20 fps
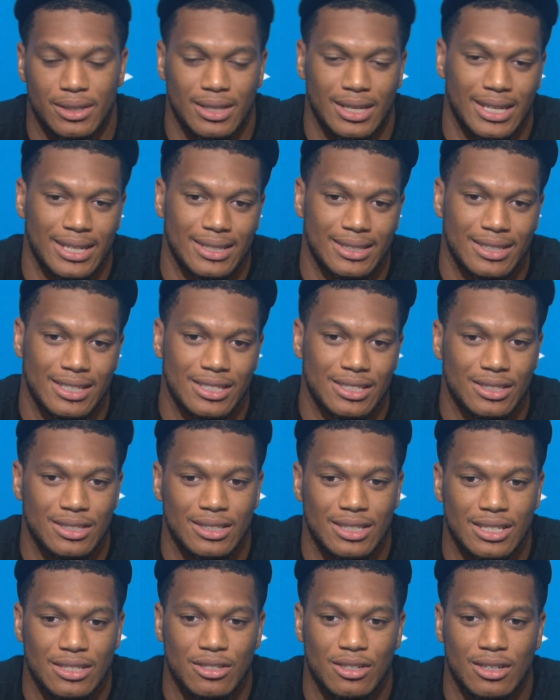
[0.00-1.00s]
And, like,
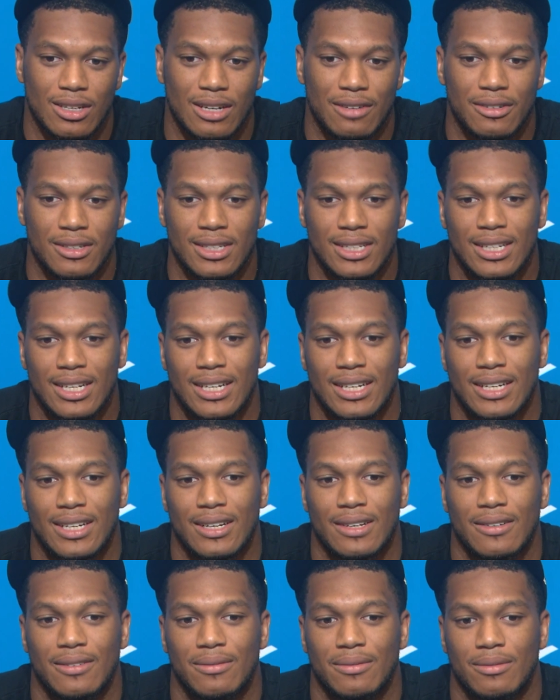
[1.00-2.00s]
that's all I really
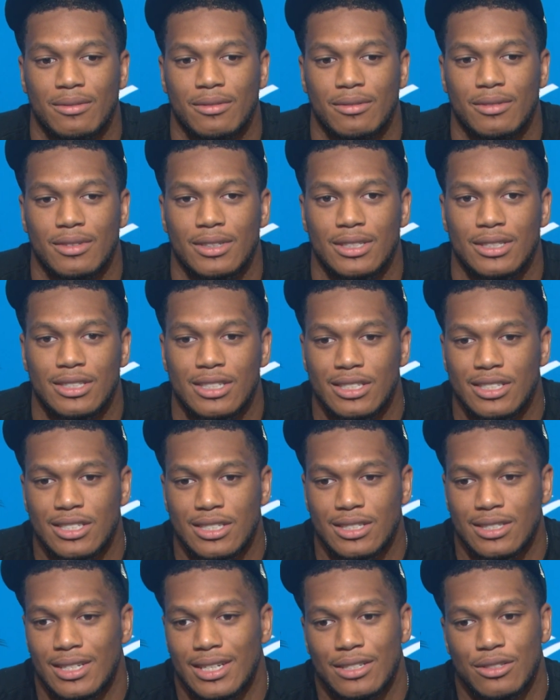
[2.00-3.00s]
got really to
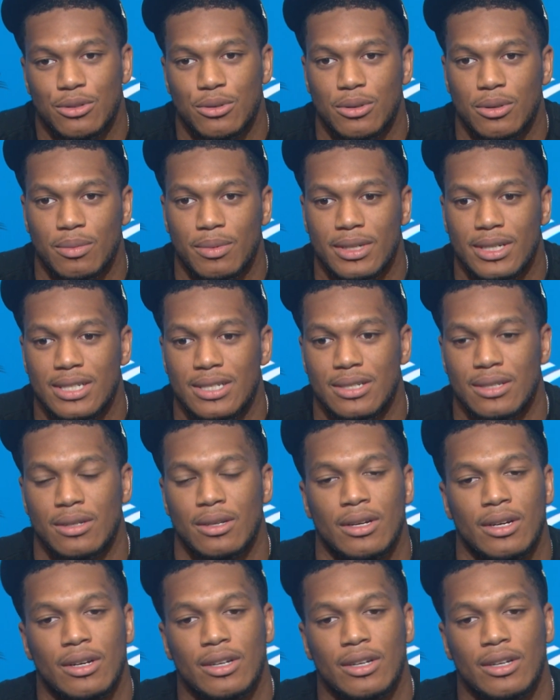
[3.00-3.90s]
say to him, because